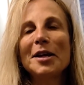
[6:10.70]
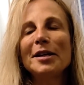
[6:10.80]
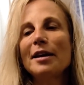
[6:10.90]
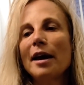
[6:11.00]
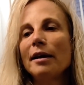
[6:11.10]

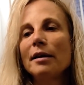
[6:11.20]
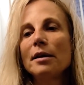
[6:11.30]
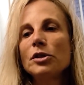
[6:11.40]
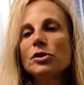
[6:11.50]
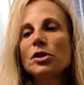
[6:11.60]
Yeah.
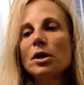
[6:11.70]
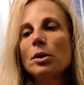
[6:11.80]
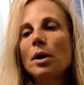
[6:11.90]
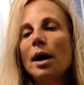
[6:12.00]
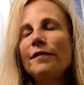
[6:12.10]

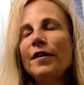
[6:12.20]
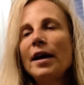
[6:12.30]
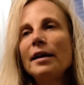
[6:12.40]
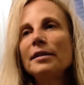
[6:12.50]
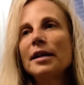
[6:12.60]
So I've
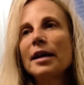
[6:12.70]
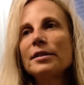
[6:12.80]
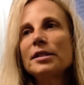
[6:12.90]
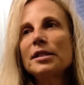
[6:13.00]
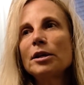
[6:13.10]
had
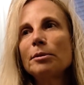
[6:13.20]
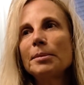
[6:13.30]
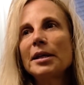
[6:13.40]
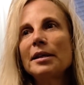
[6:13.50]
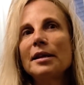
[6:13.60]
guests tell
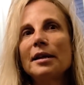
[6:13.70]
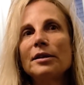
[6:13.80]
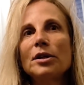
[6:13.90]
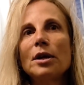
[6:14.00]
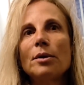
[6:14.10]
me that,
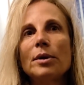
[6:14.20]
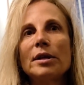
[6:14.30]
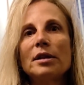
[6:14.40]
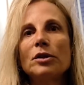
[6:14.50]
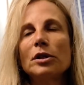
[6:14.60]

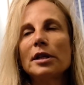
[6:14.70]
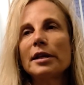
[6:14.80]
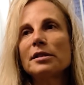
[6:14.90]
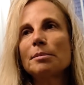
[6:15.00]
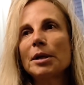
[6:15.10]
it looked like
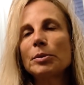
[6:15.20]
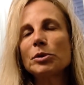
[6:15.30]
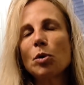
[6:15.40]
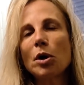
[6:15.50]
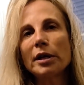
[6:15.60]
somebody was
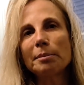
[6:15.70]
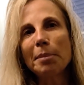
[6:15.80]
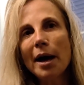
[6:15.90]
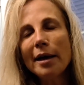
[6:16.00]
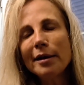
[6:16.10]
walking
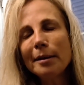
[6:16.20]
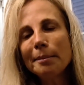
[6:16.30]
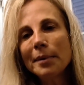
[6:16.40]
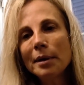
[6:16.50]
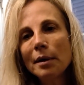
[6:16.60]
by them,
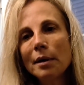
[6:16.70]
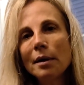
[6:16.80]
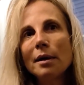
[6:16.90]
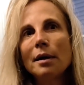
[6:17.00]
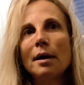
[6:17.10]

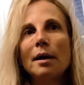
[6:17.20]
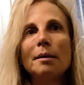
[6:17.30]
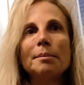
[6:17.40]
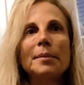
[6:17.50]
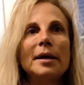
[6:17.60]

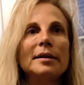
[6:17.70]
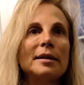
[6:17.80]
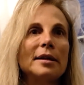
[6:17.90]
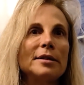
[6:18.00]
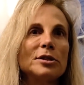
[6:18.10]
and then
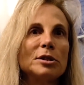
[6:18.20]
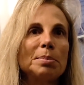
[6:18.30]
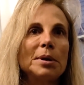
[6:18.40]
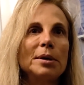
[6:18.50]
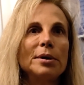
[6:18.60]
they
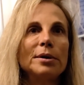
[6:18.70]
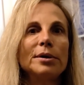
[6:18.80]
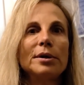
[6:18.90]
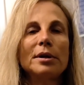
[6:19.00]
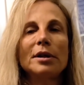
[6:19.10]

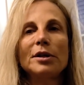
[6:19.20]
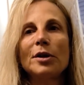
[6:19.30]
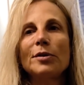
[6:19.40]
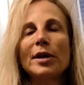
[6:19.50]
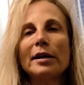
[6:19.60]
disappeared,
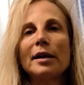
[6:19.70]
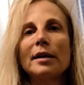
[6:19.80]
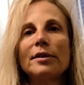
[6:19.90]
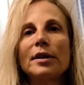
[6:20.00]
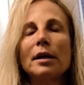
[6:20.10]
that kind
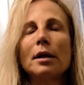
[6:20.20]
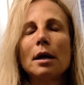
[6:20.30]
of thing.